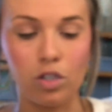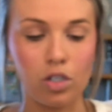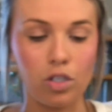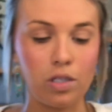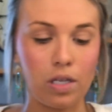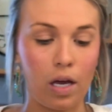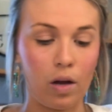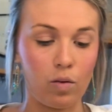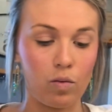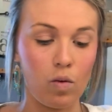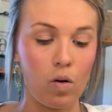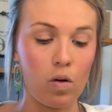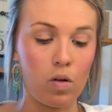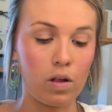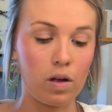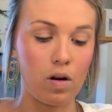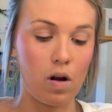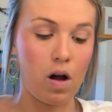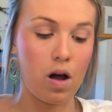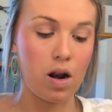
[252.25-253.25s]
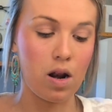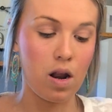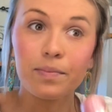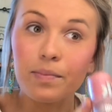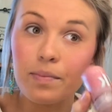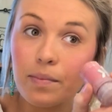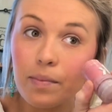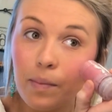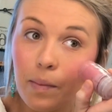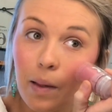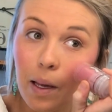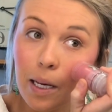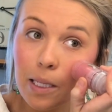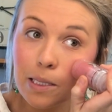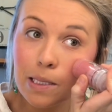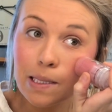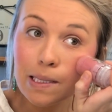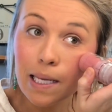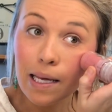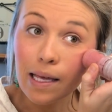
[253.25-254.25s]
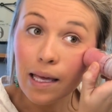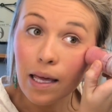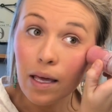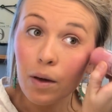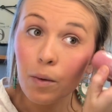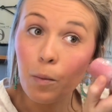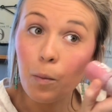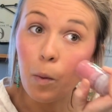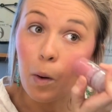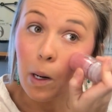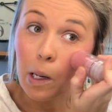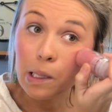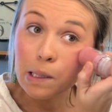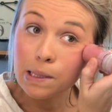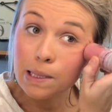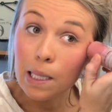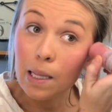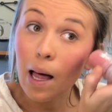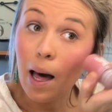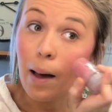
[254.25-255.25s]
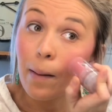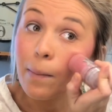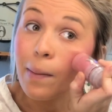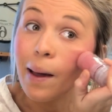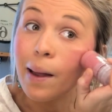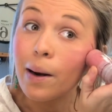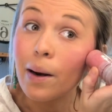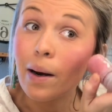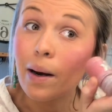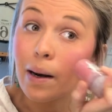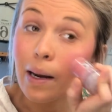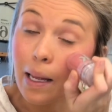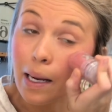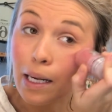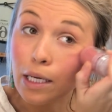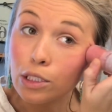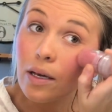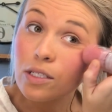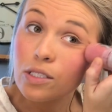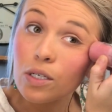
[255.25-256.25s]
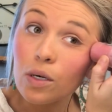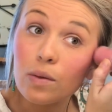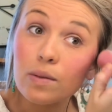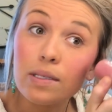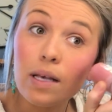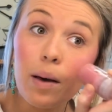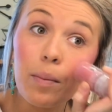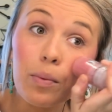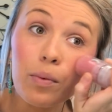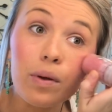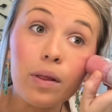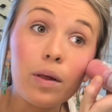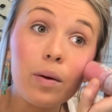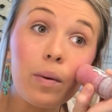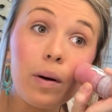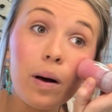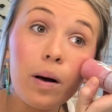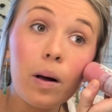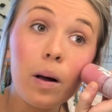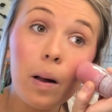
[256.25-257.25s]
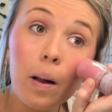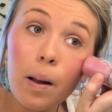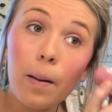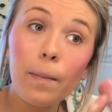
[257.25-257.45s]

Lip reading: just like roll it on. I just think it works a lot better and it shows up really well.